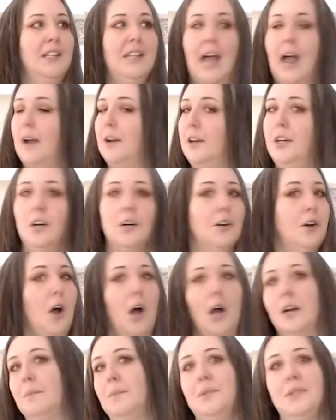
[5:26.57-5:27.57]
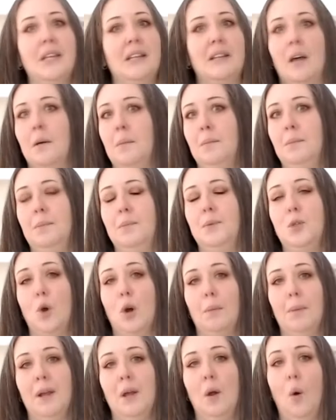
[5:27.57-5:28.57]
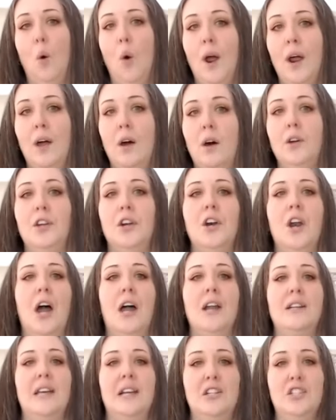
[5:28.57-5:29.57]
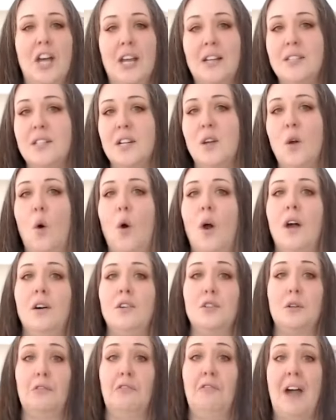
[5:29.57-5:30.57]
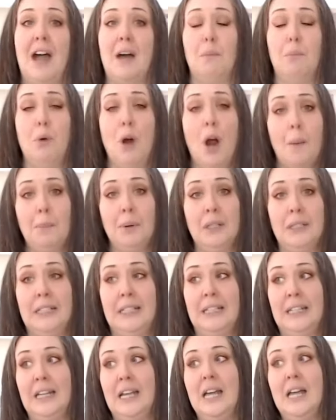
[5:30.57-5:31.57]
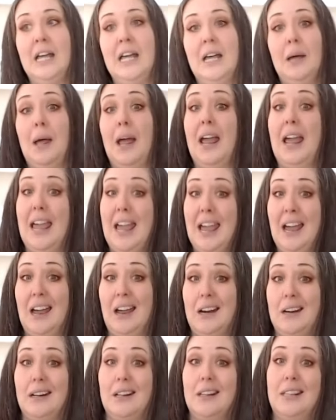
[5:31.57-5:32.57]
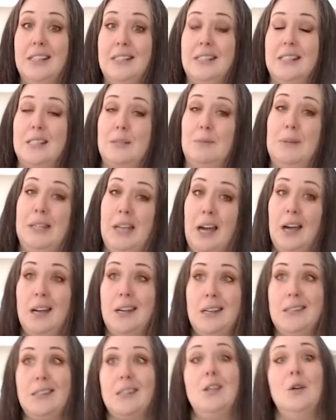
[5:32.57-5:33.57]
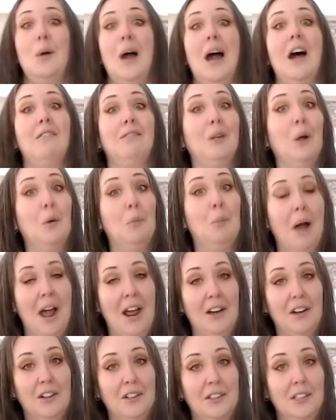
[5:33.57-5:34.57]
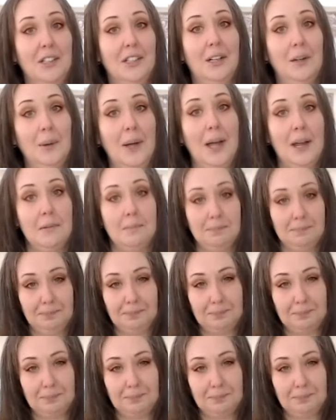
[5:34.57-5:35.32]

Yeah, you're not absorbing oil, you're not digesting oils or fat properly. And this is because you have low bile. Okay.